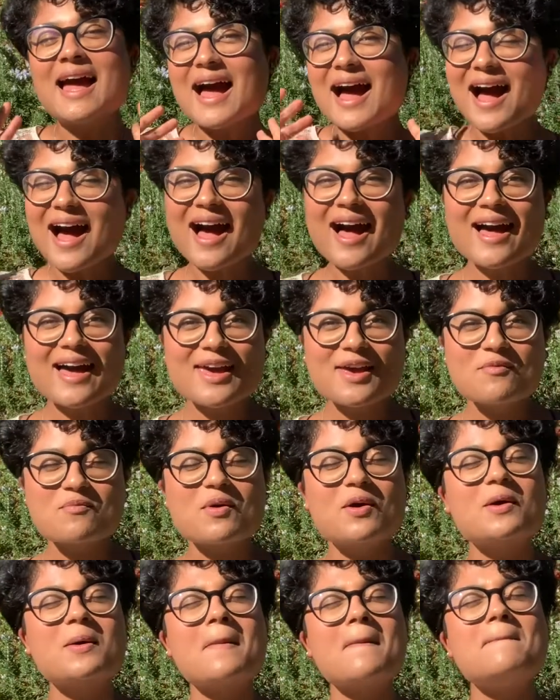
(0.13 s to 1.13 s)
Hi,
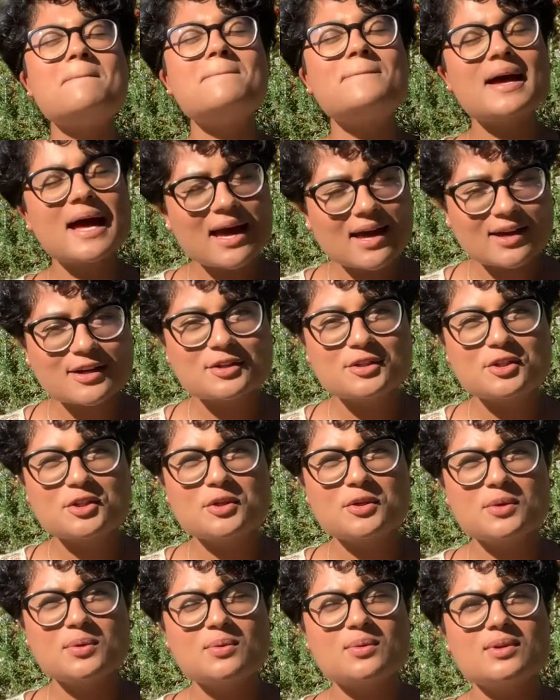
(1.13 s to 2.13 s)
welcome back
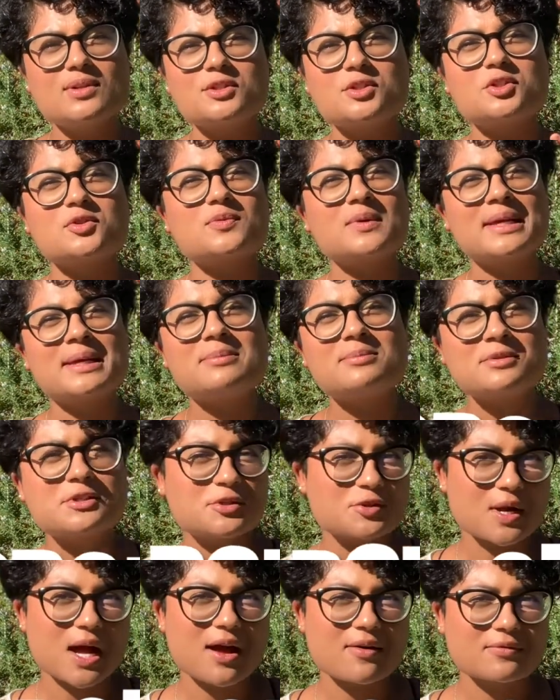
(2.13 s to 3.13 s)
to Dreams
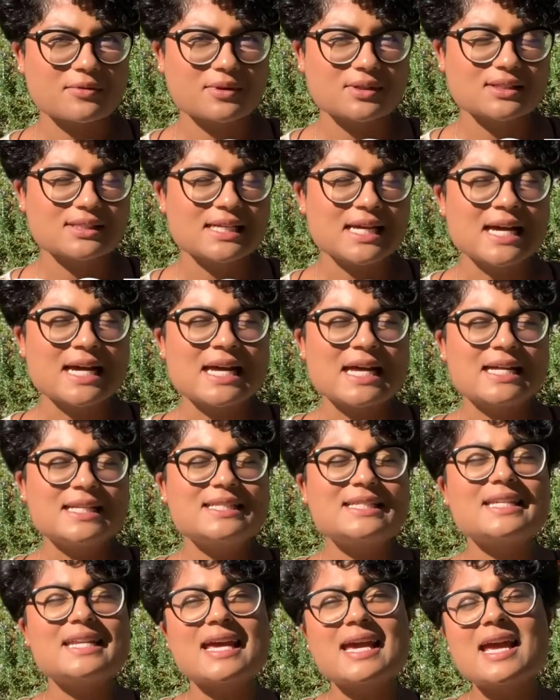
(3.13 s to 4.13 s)
Traveled.
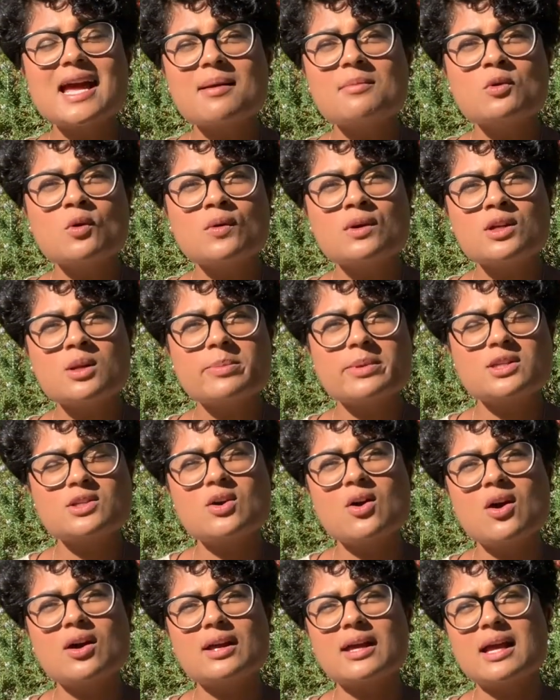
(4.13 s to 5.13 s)
Today I'm going to be
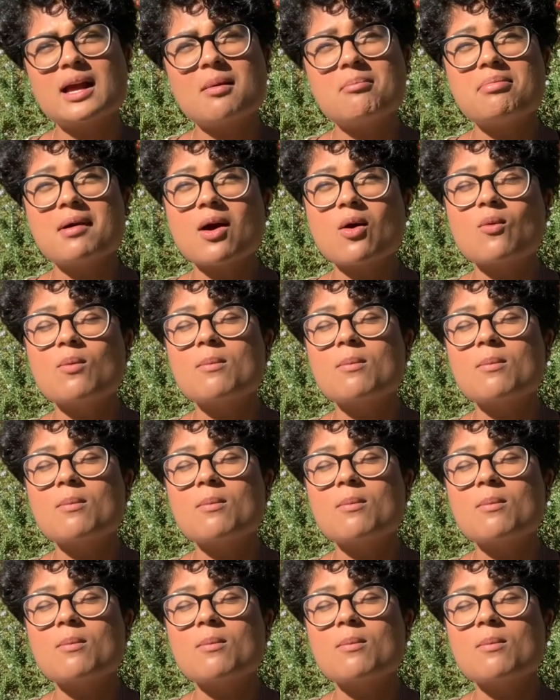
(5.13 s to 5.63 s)
talking about